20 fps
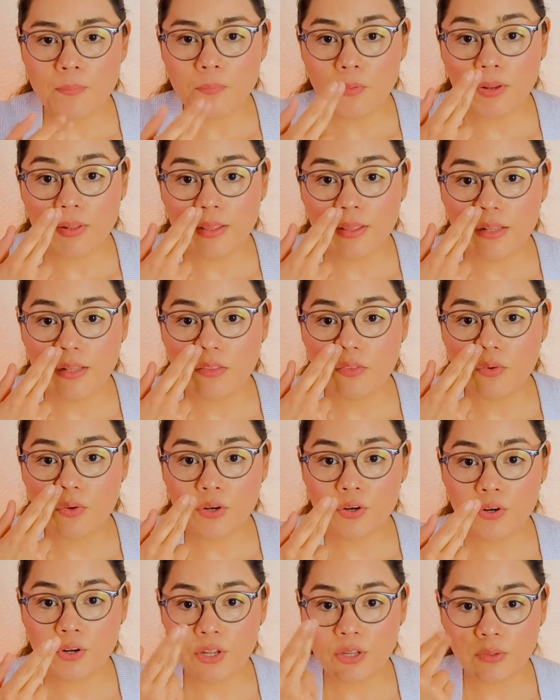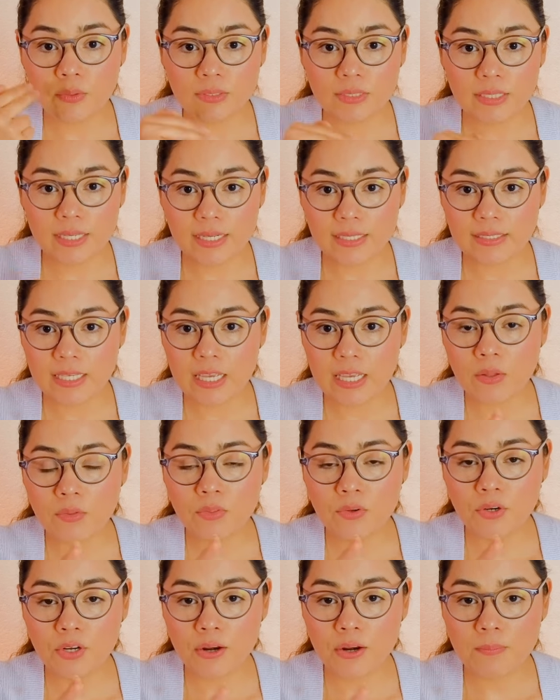Breathe in through your nose, exhale
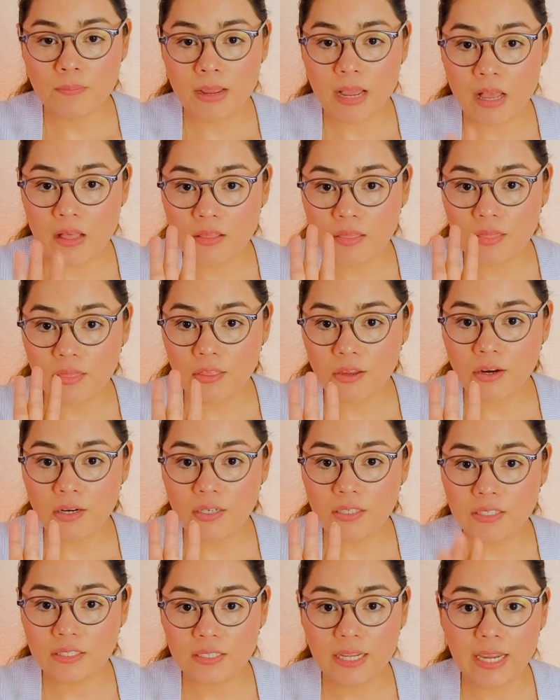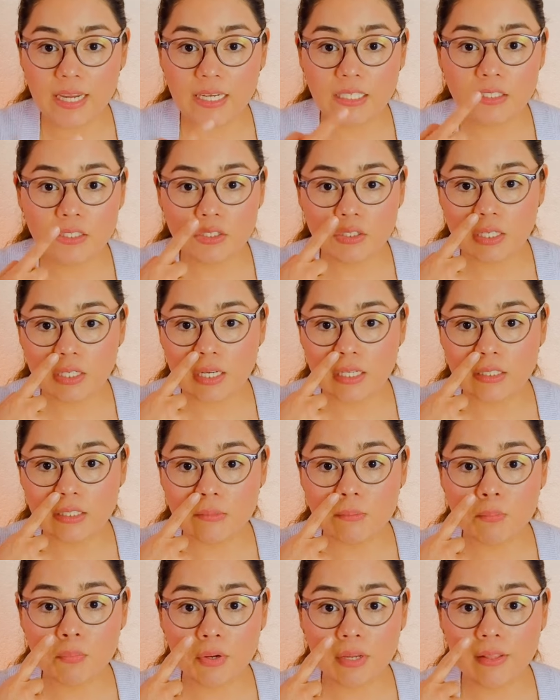through your mouth. Third stage,
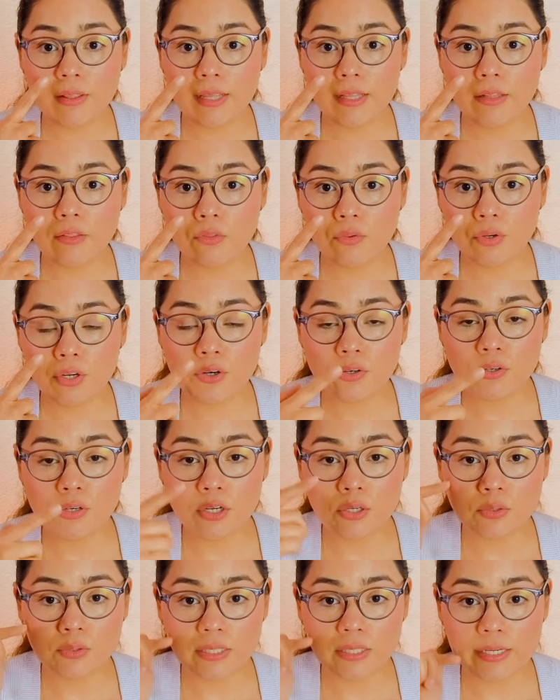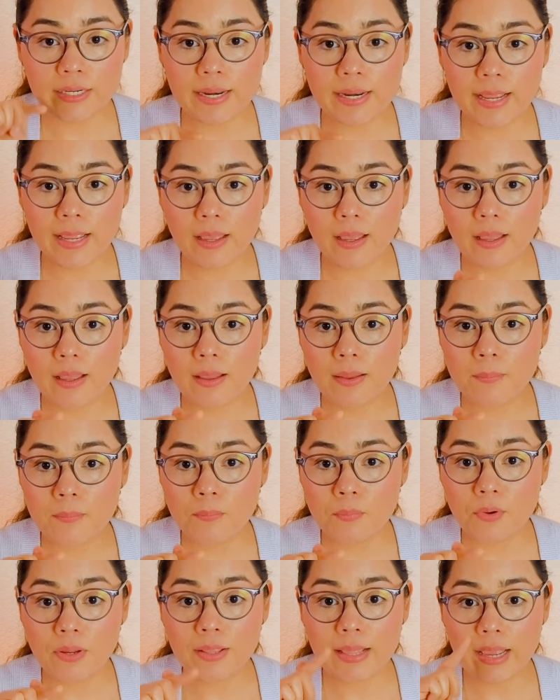just breathe in through your nose
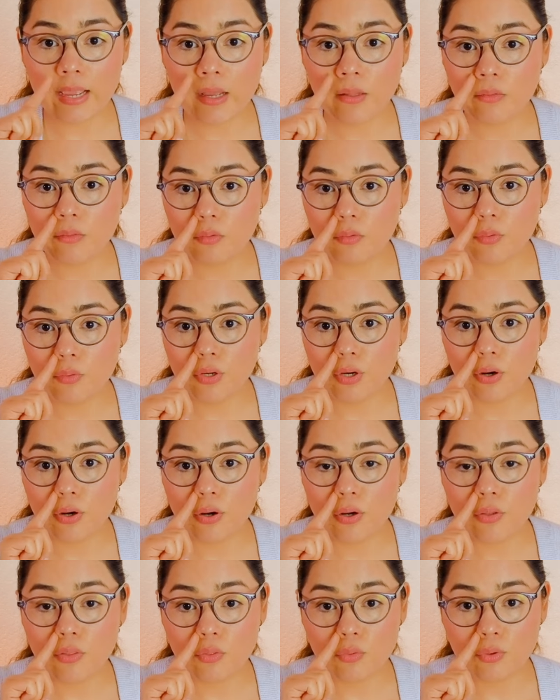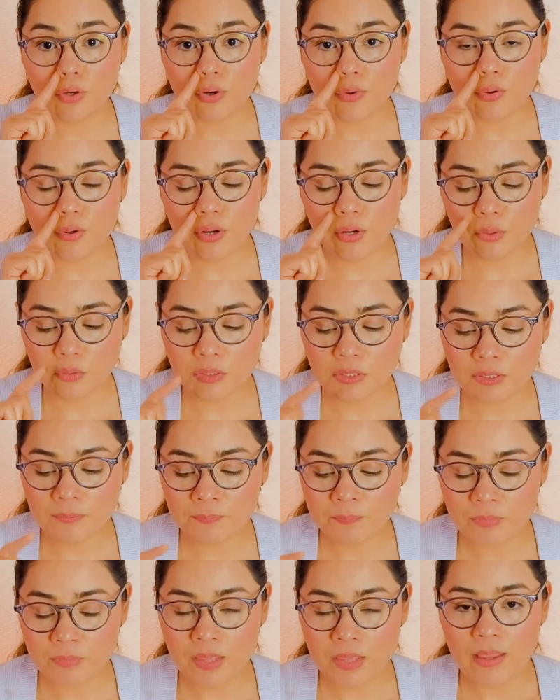and breathe out through your
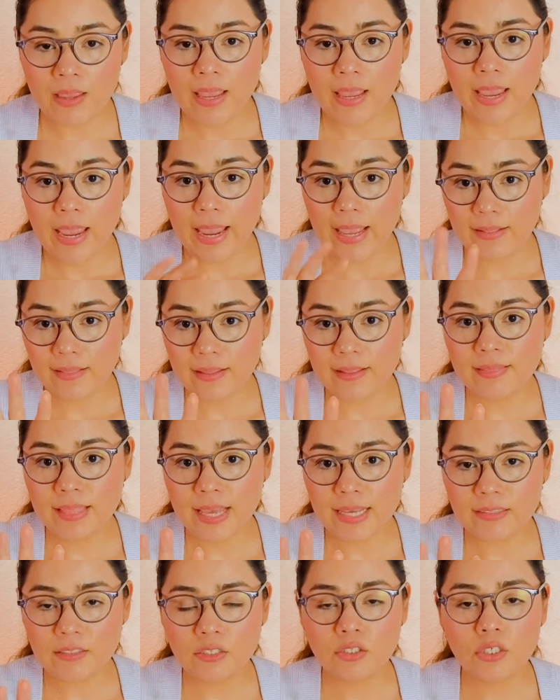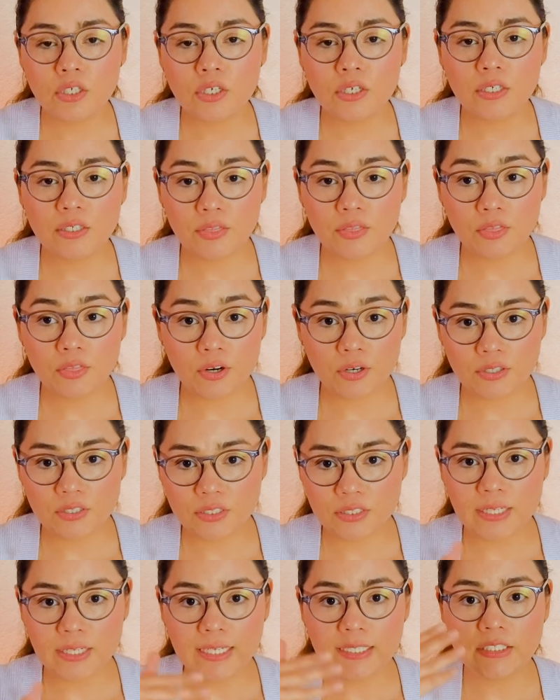nose. And then that
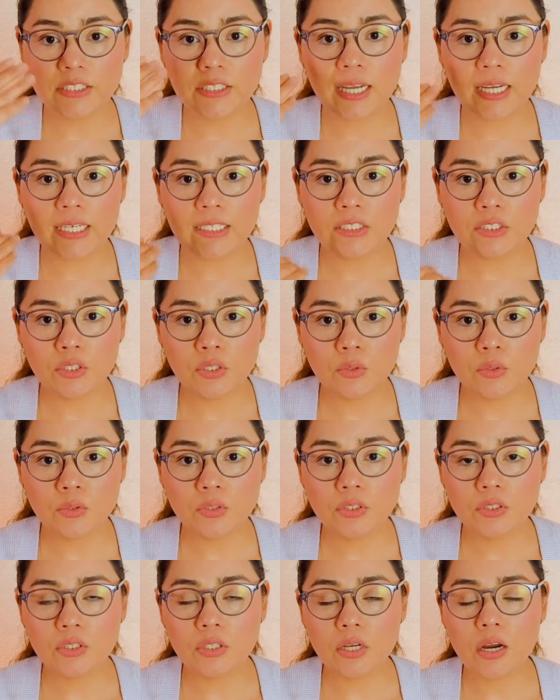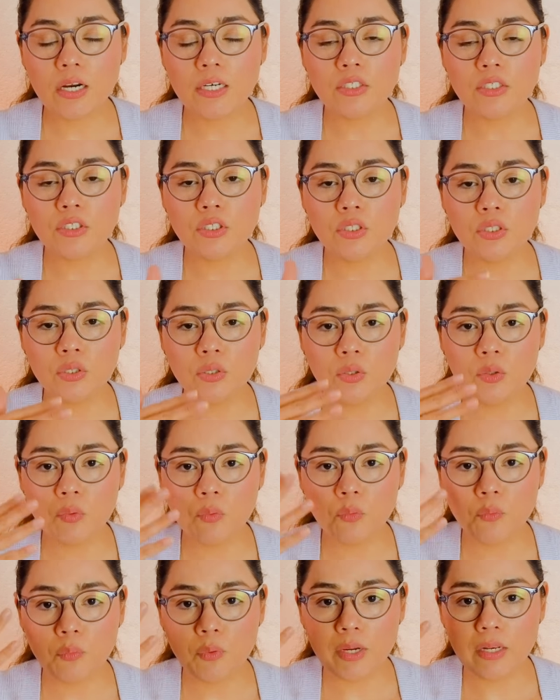third stage, guys, you'll start
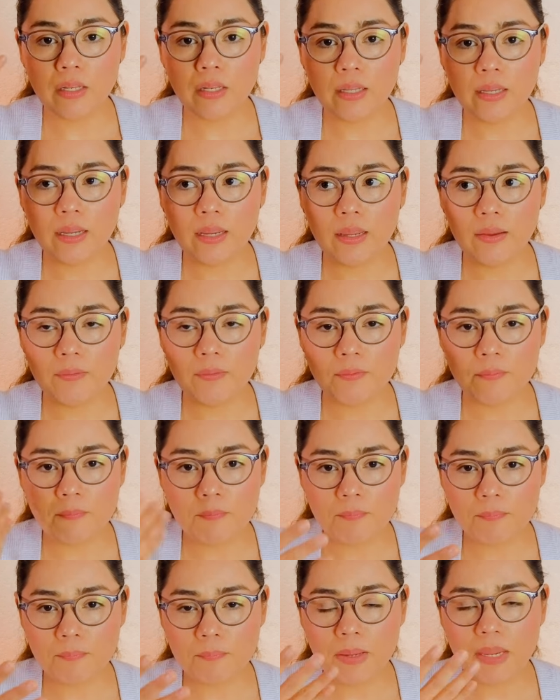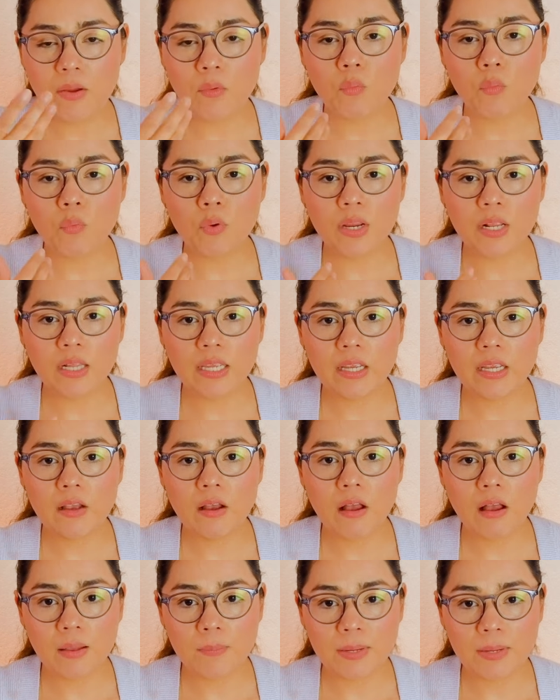to really be really
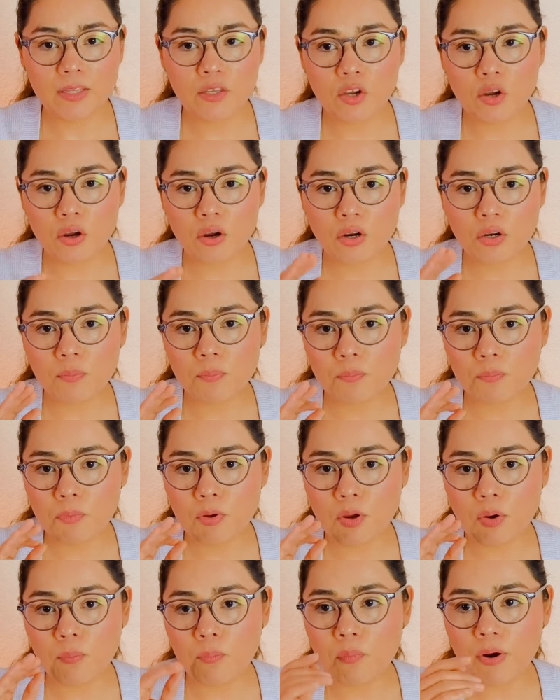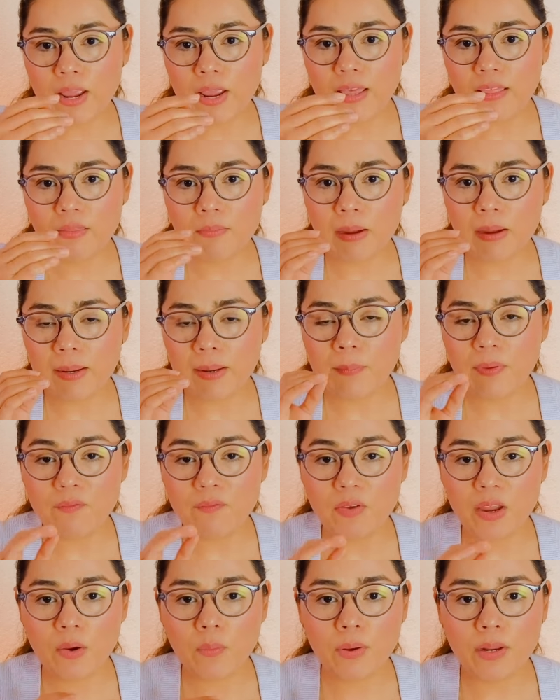calm, and your breath might be
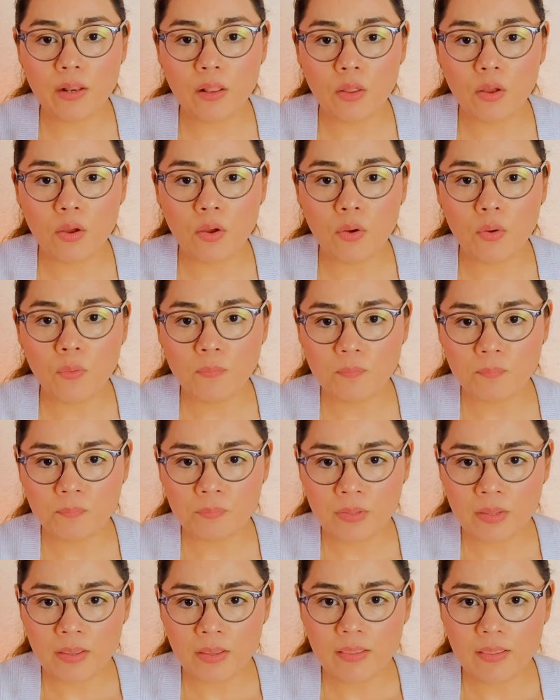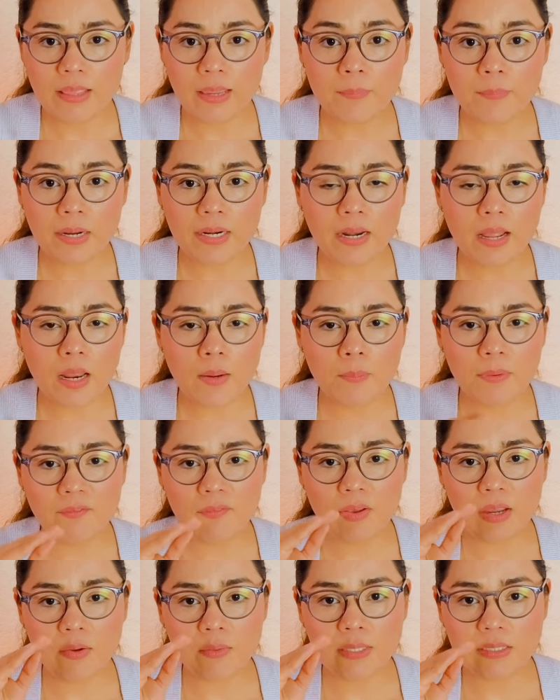very low. They might not be
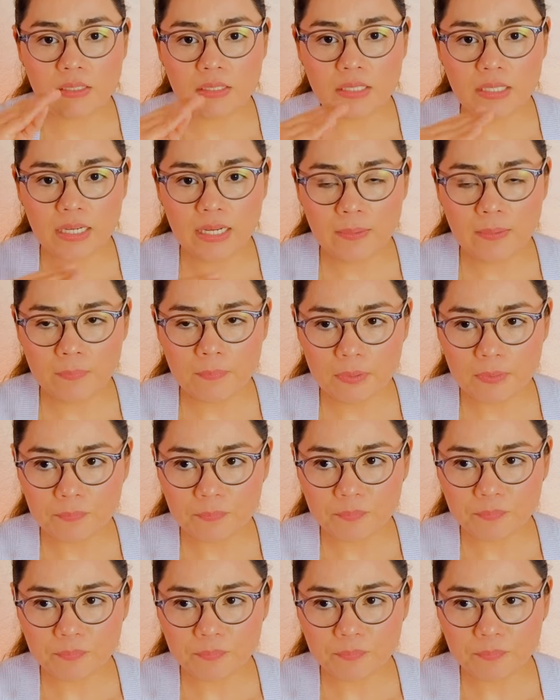very deep.